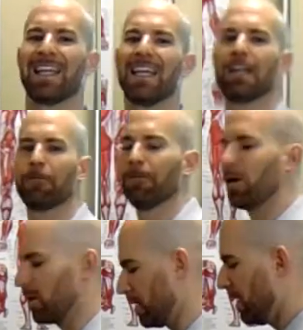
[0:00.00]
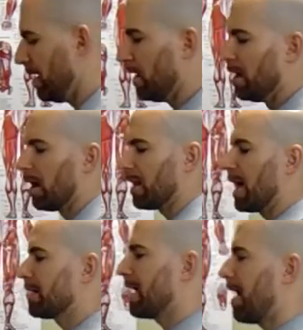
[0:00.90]
leaning forward. A
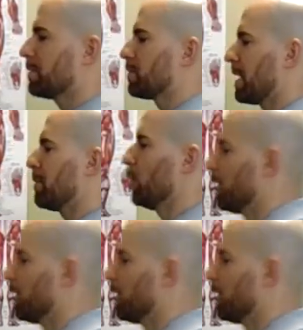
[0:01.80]
lot of times people